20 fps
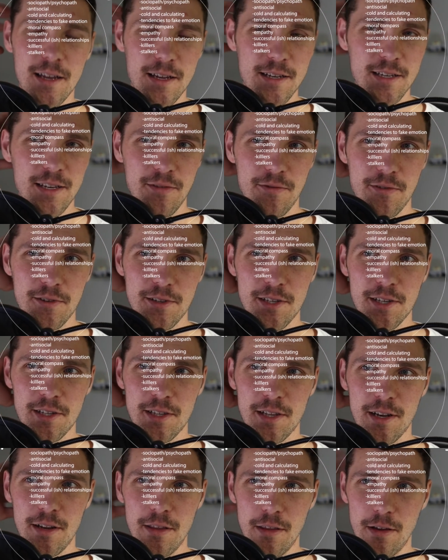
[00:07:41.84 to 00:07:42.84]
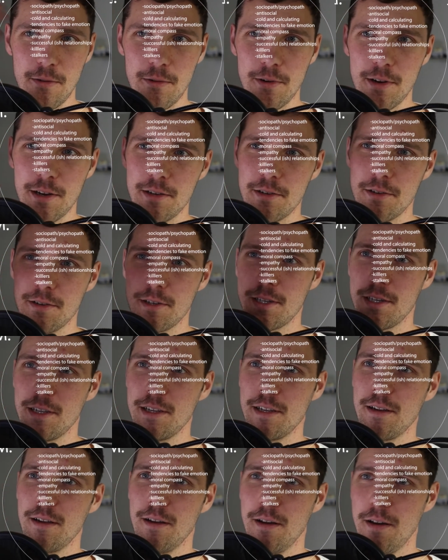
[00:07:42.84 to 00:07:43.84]
differences that I thought were
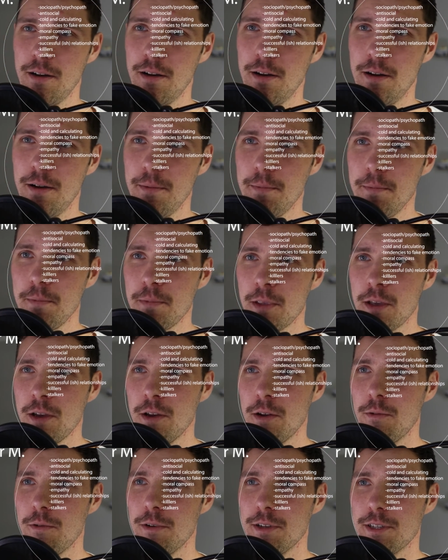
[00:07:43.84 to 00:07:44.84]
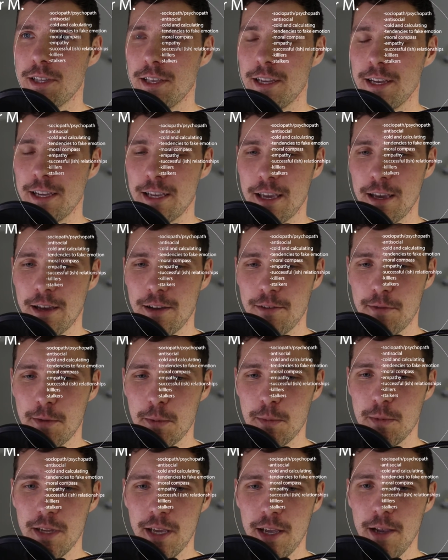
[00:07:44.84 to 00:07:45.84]
interesting was like
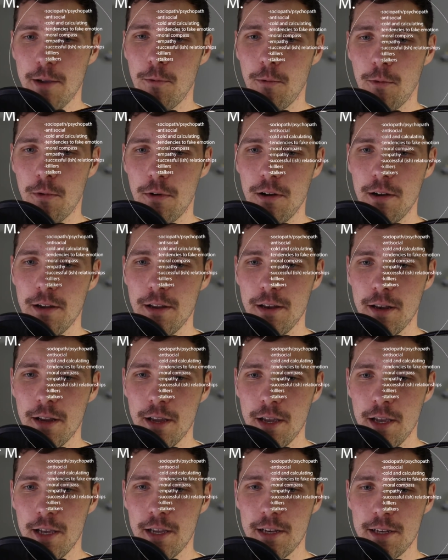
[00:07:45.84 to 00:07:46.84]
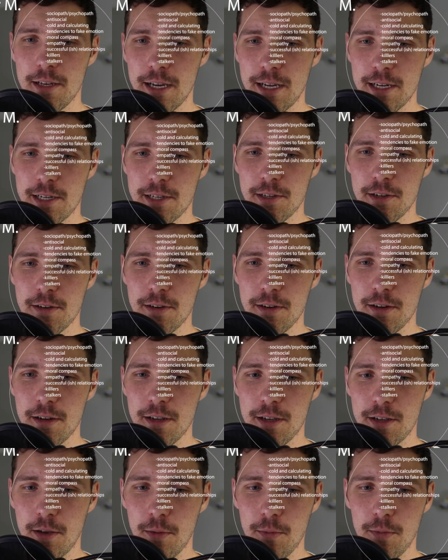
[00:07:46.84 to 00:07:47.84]
from day one, Dexter
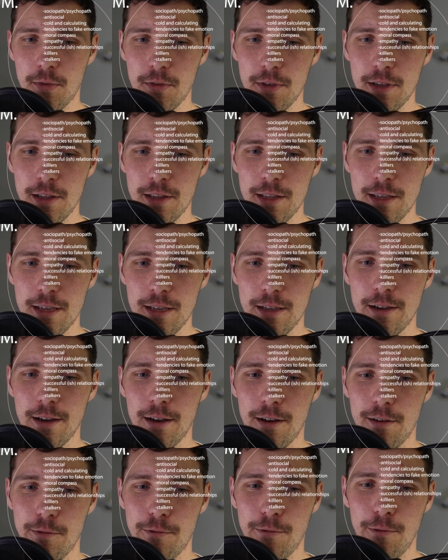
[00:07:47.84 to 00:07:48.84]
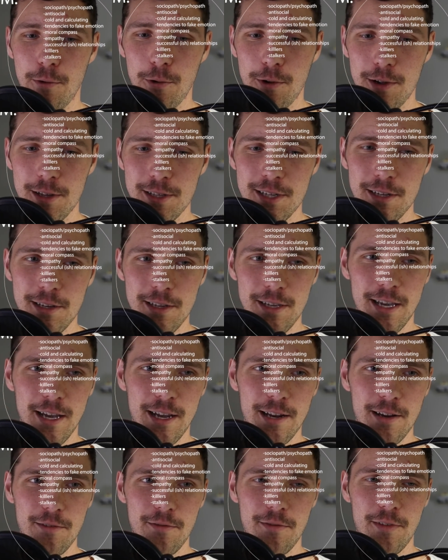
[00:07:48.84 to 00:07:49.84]
completely avoids any
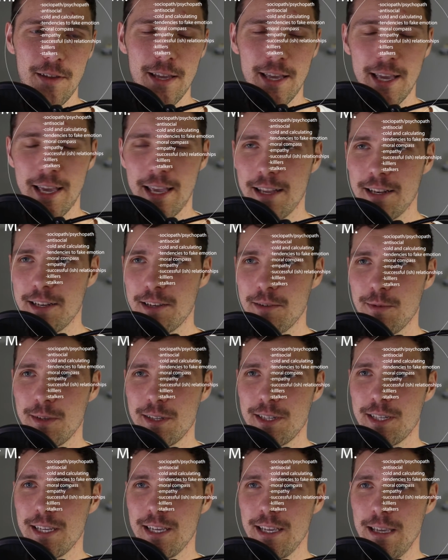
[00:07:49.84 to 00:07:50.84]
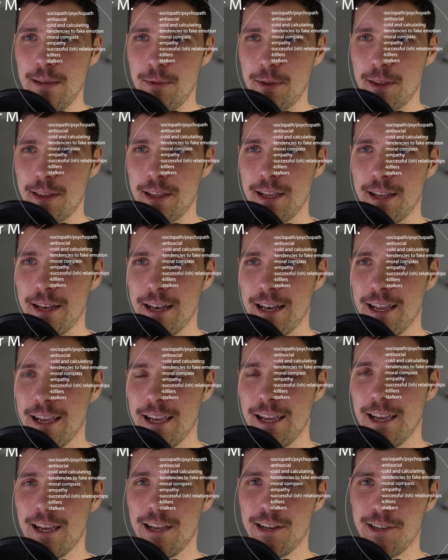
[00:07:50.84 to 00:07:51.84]
kind of like intimacy, but then
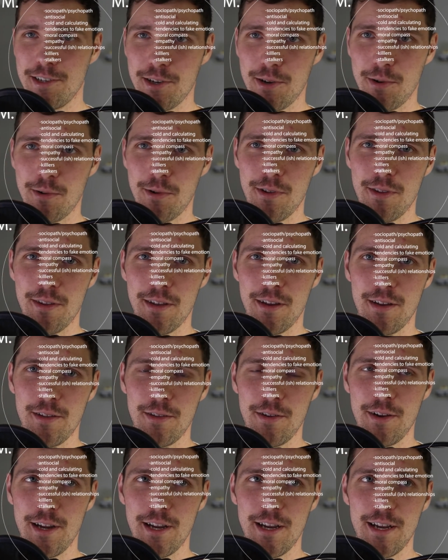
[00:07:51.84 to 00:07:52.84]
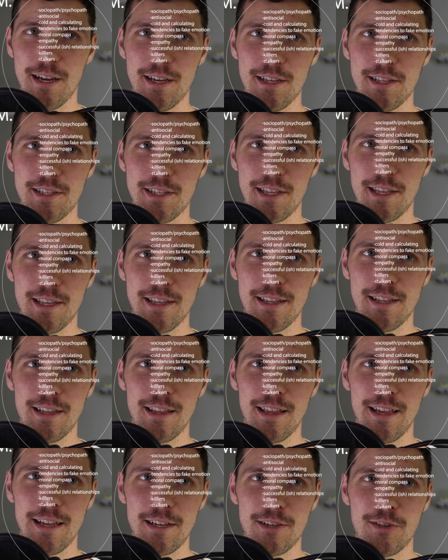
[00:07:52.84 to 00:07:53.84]
Joe, on the other hand, is
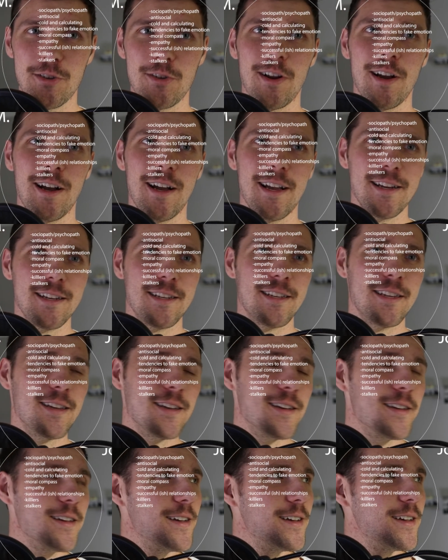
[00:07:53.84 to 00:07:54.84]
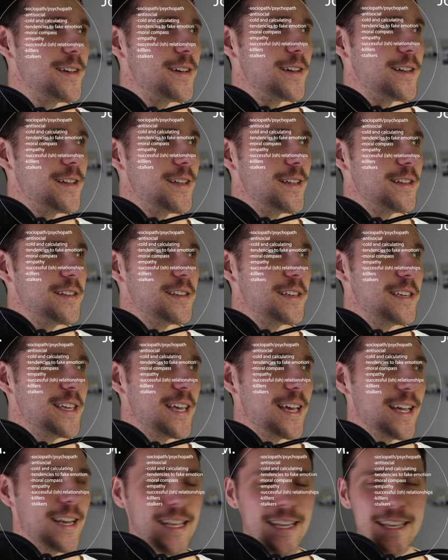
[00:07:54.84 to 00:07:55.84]
like trying to
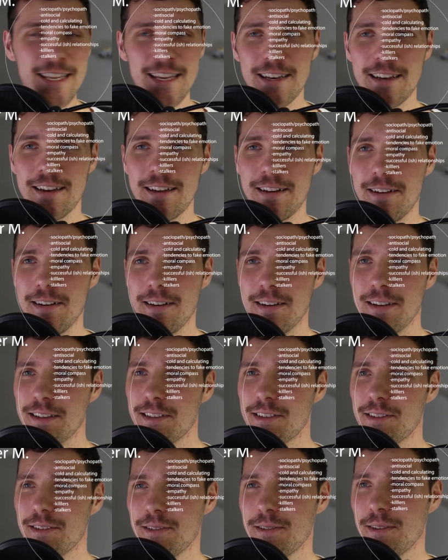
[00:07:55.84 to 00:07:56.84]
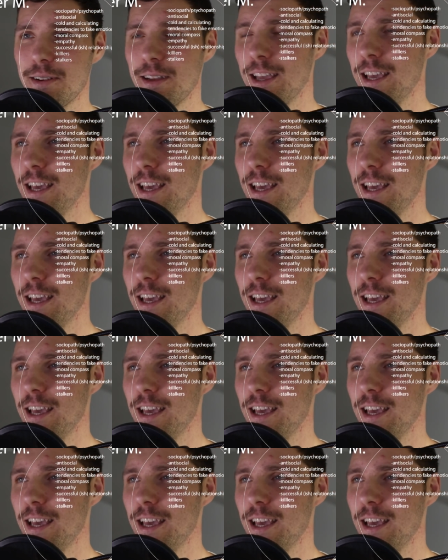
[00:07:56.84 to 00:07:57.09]
get it. So